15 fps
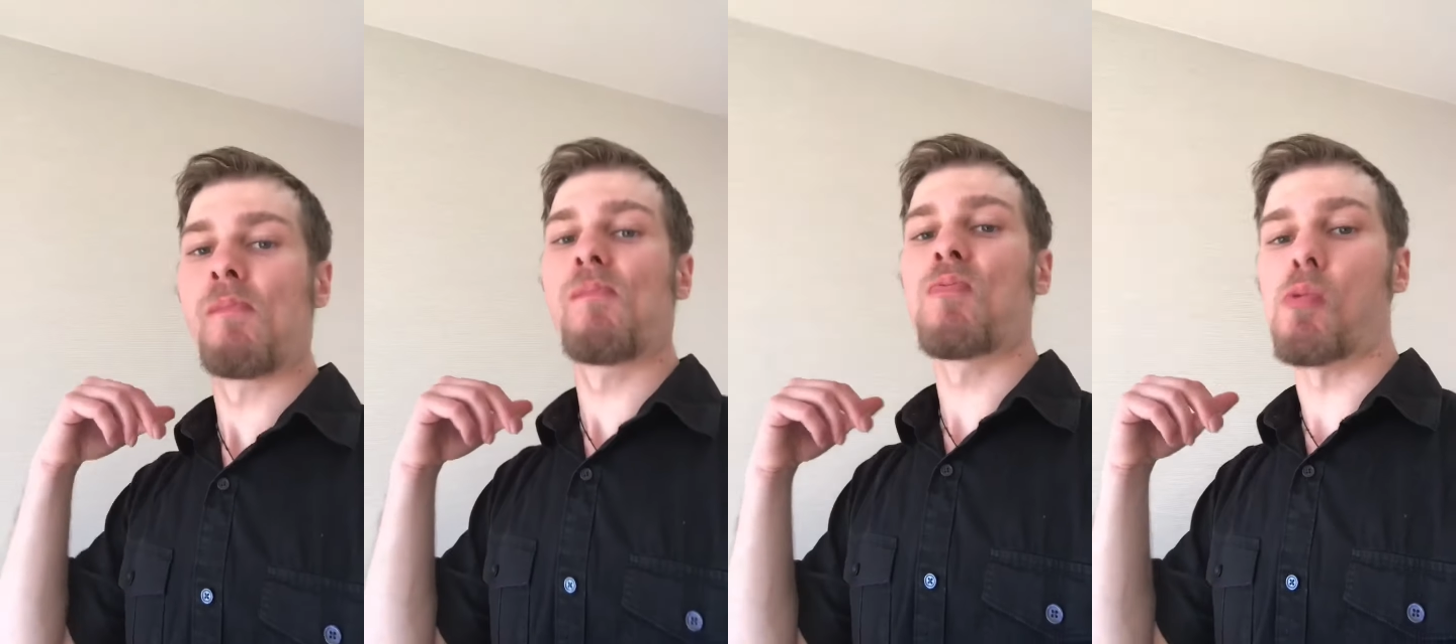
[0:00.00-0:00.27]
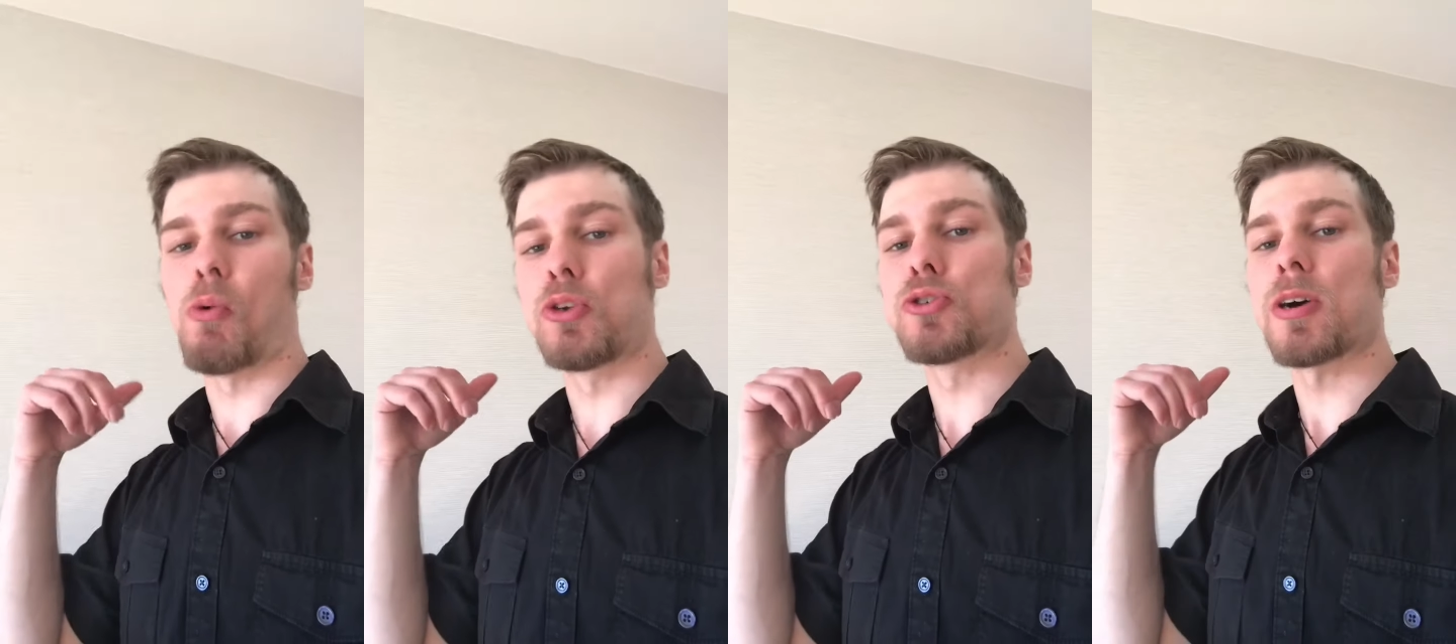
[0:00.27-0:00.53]

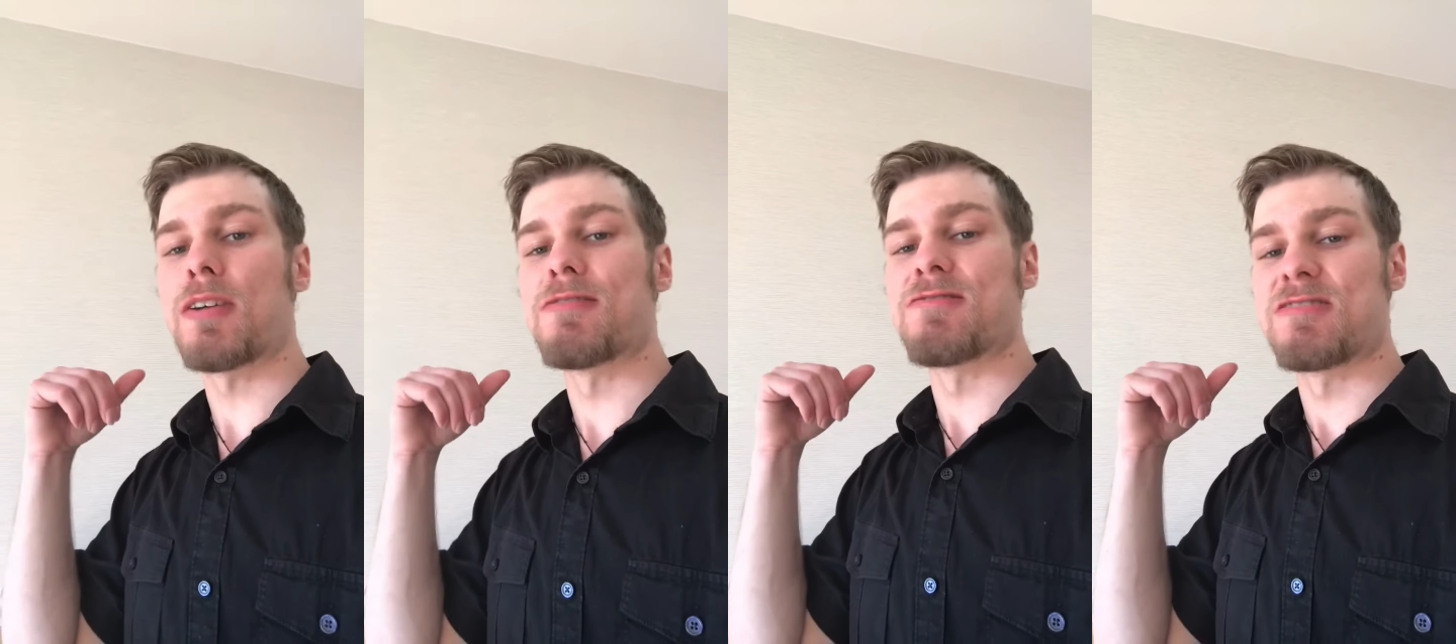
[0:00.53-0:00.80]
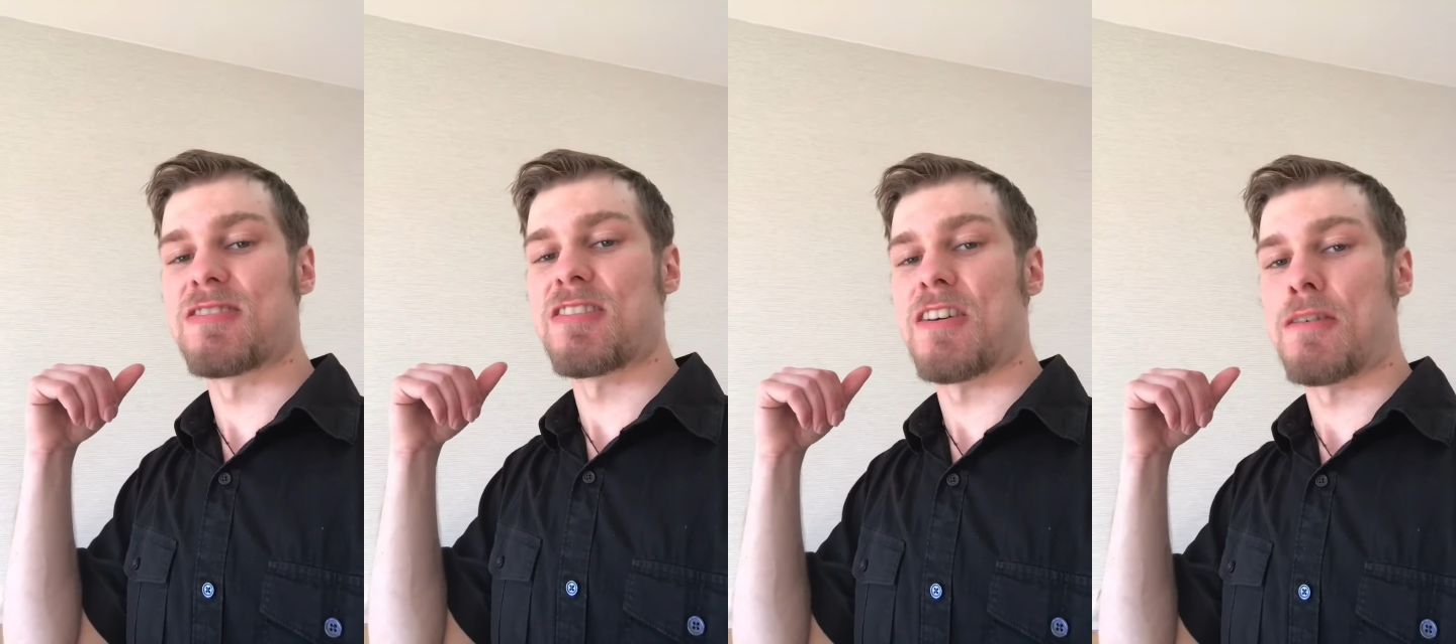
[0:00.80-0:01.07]
we'll try
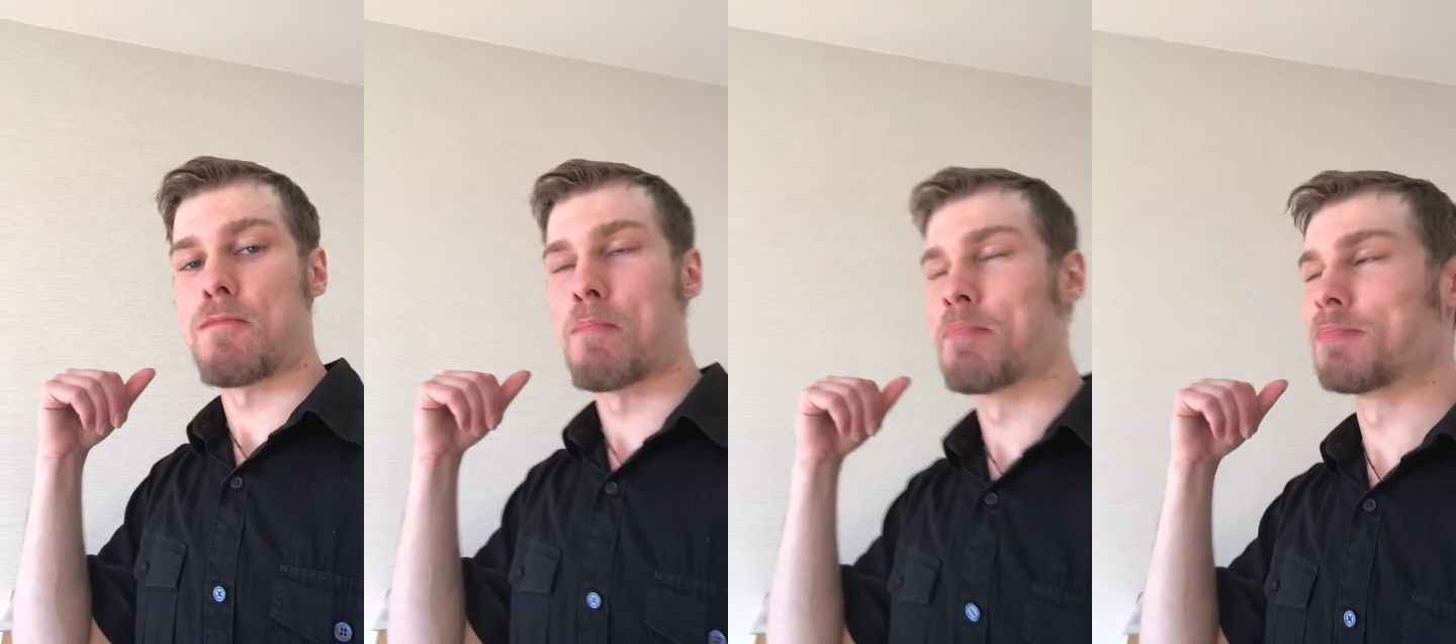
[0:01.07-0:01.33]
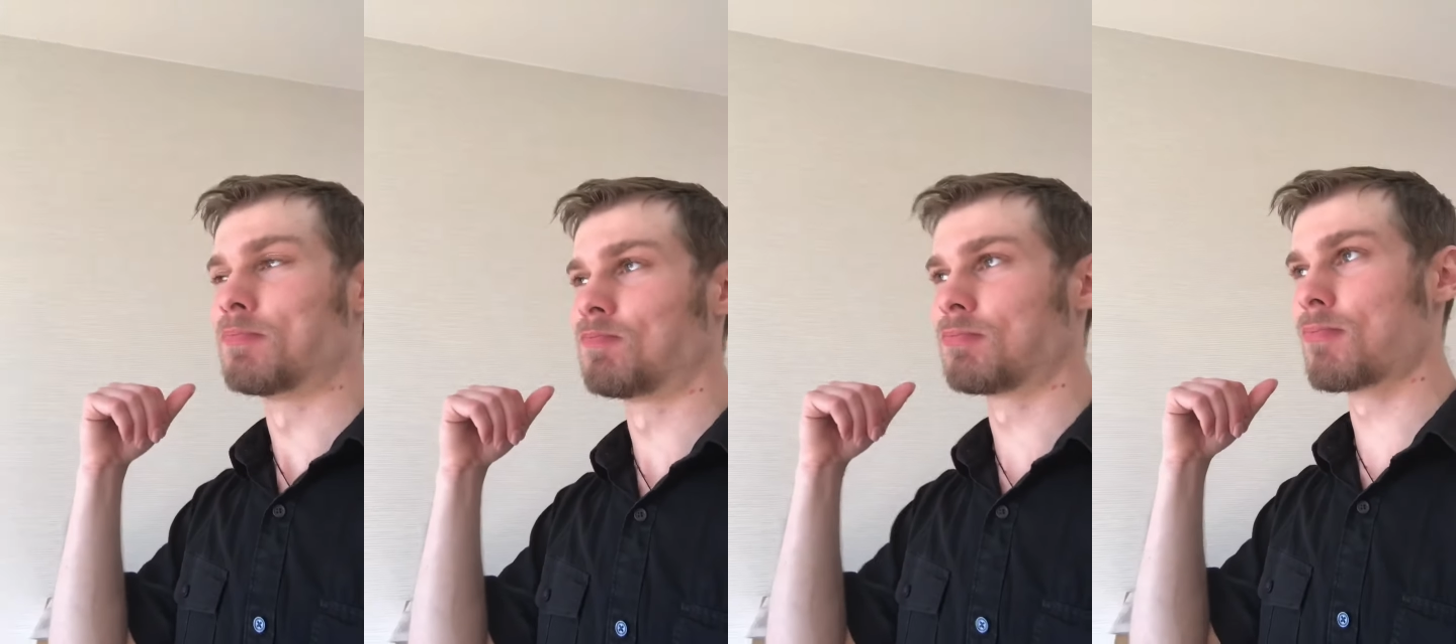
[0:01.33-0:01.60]
this again
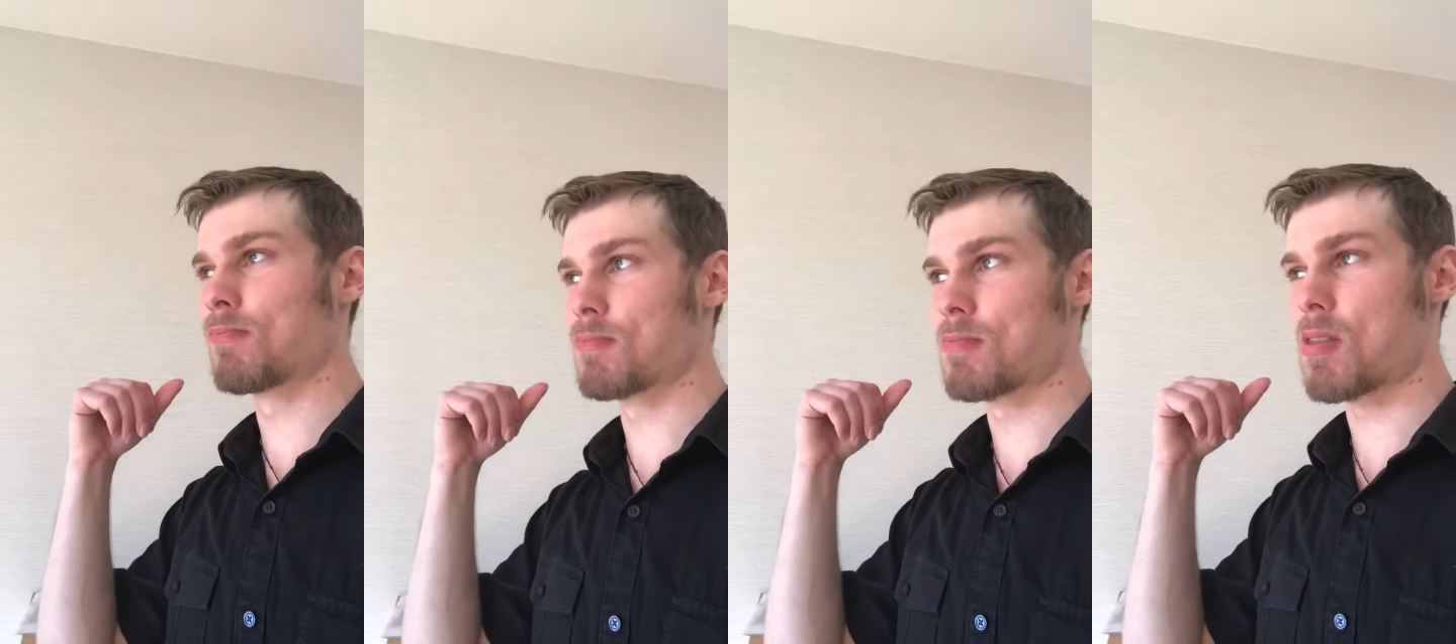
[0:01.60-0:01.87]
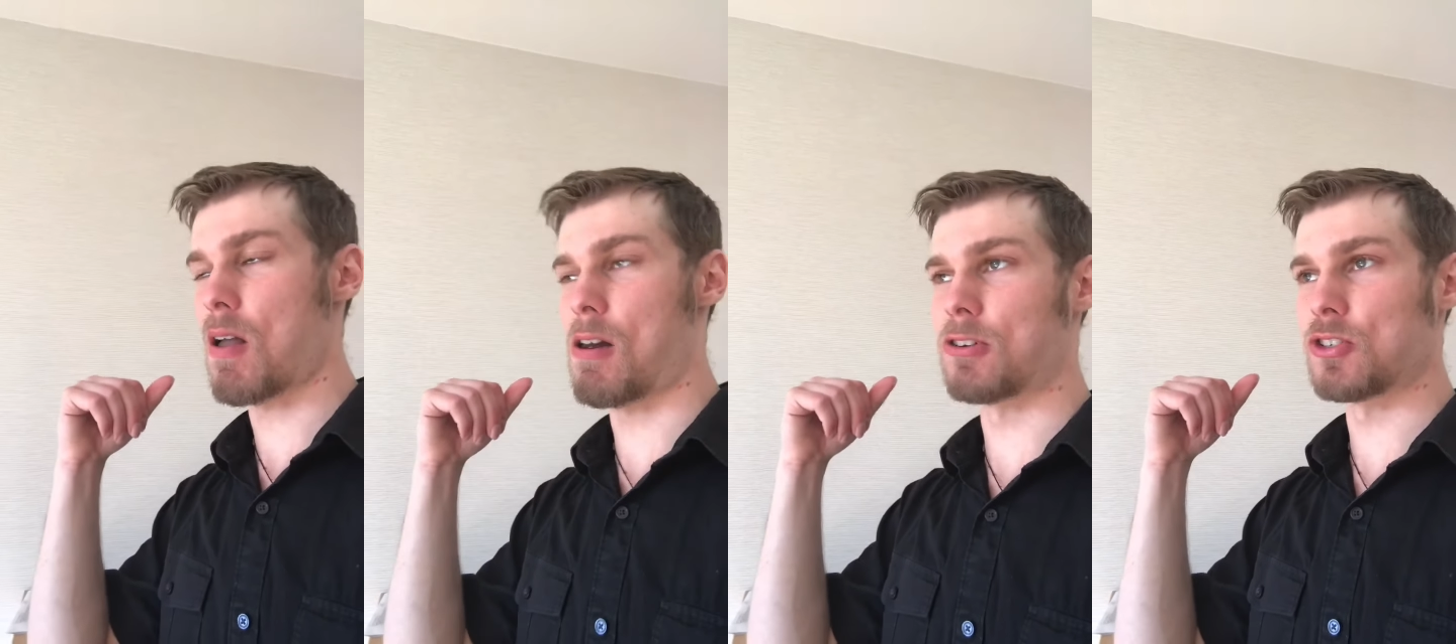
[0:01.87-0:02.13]

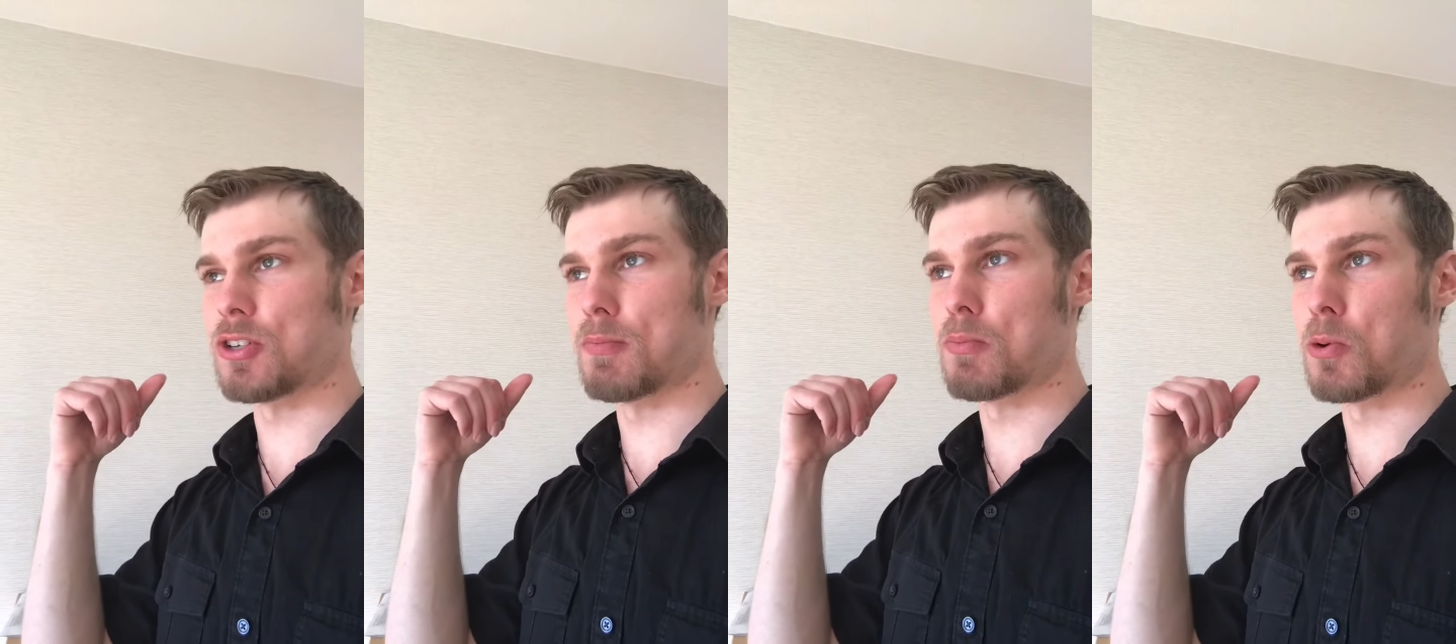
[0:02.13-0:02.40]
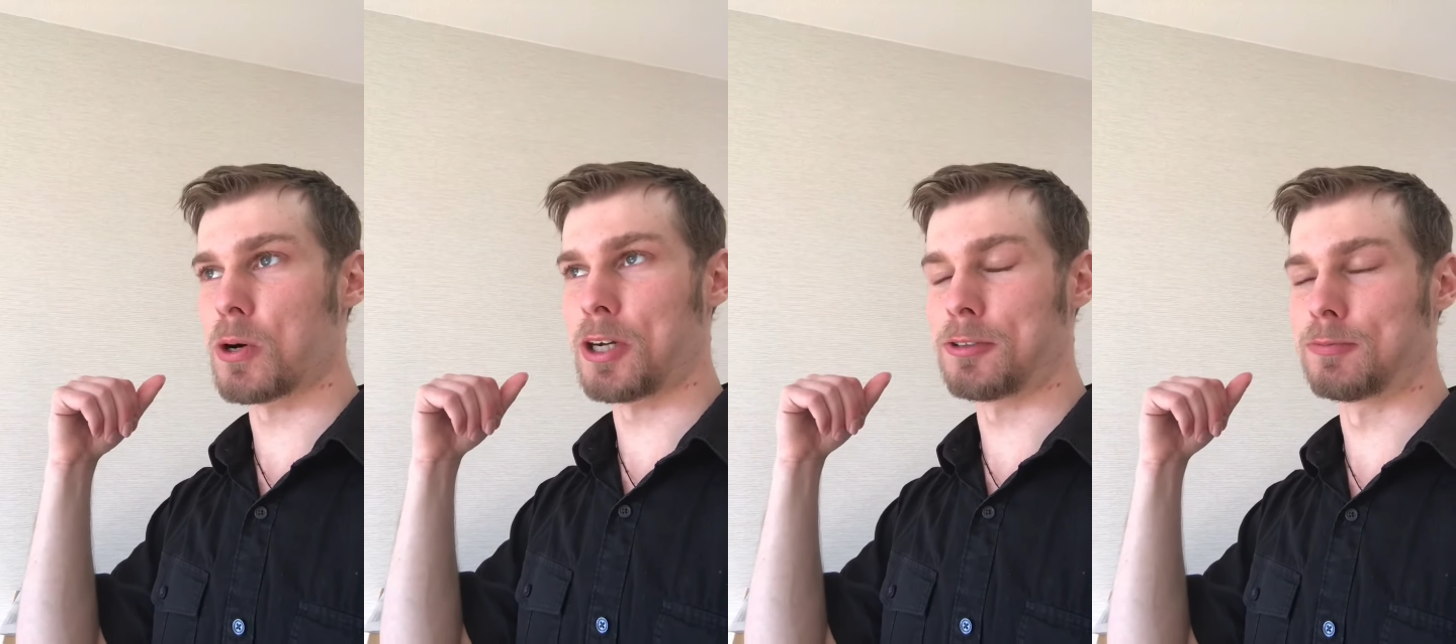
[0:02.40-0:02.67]
at some
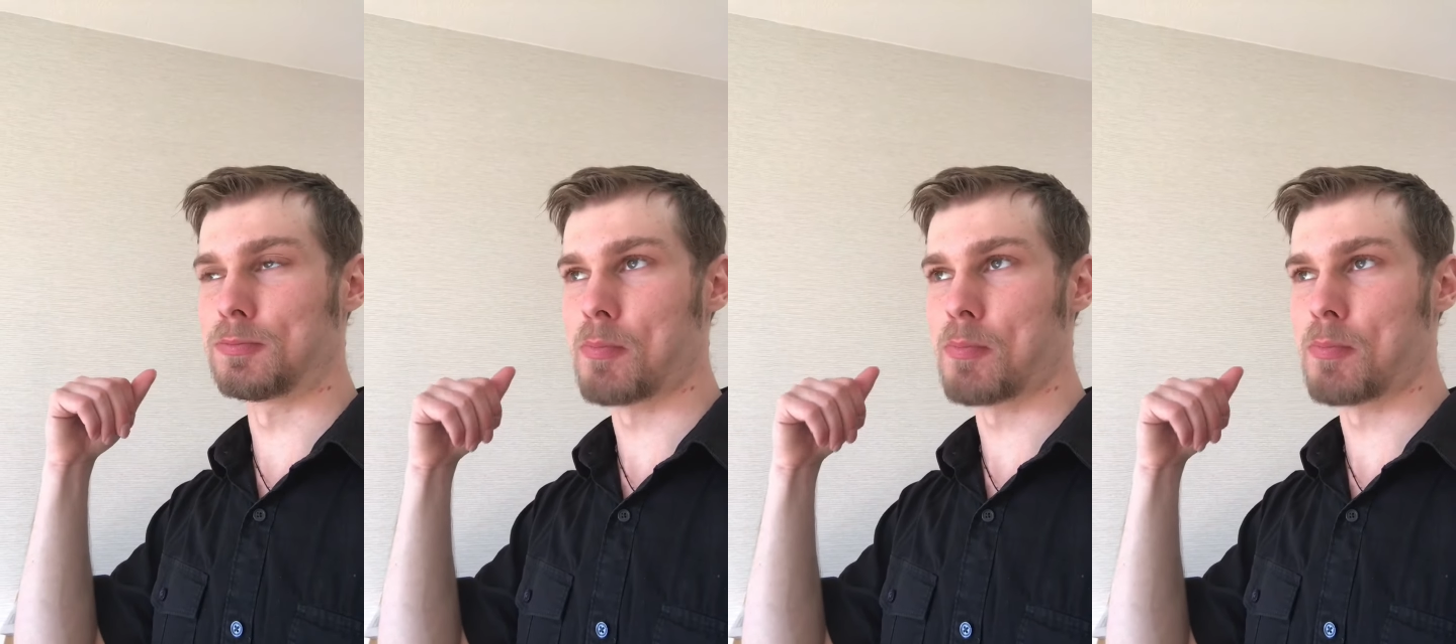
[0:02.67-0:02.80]
point.